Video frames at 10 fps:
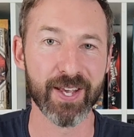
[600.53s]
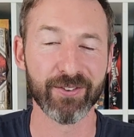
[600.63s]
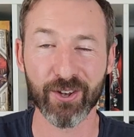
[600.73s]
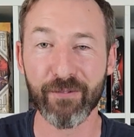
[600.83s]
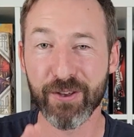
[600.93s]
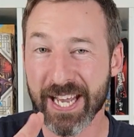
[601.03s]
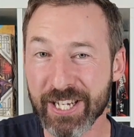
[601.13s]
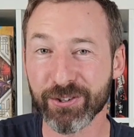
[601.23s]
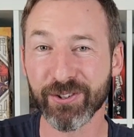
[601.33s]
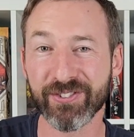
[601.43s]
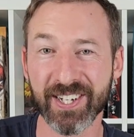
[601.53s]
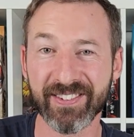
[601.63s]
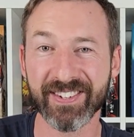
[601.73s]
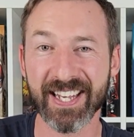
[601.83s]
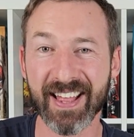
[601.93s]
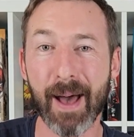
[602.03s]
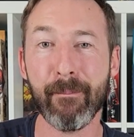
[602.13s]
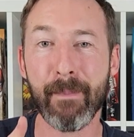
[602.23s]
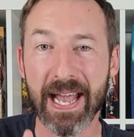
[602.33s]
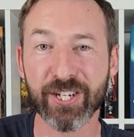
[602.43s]
So if you're interested in seeing that,
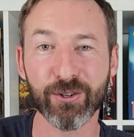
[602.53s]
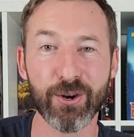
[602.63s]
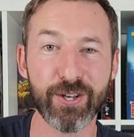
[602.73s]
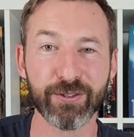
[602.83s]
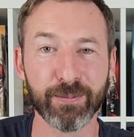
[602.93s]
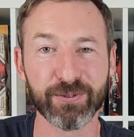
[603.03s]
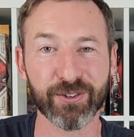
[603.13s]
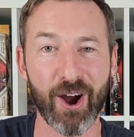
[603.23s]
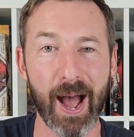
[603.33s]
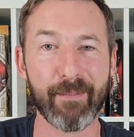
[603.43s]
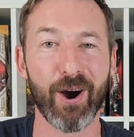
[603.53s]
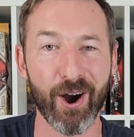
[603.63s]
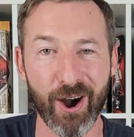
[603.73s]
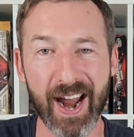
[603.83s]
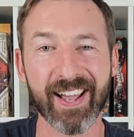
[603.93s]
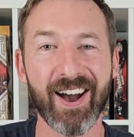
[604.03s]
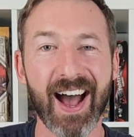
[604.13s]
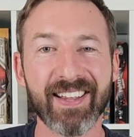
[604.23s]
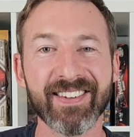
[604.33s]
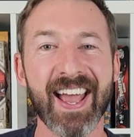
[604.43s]
make sure you subscribe. All right,
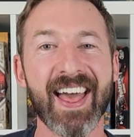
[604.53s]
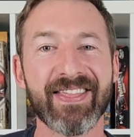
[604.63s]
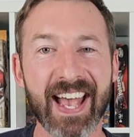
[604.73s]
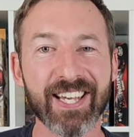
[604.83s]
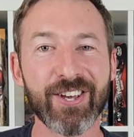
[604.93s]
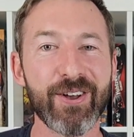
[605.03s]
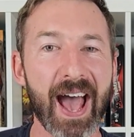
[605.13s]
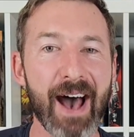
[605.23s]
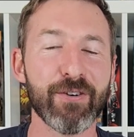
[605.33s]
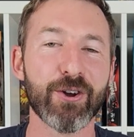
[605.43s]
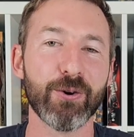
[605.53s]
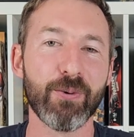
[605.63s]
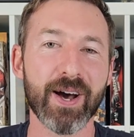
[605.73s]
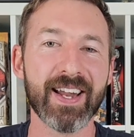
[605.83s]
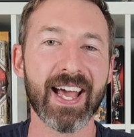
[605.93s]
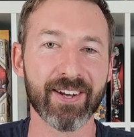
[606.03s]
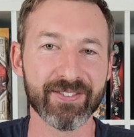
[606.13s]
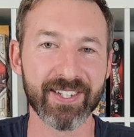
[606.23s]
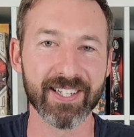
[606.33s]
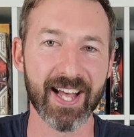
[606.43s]
guys, thank you. Have a good one, and I'll
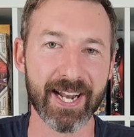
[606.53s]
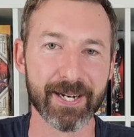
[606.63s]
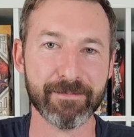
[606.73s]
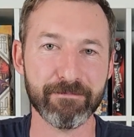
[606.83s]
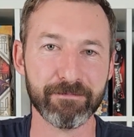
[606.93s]
see you later.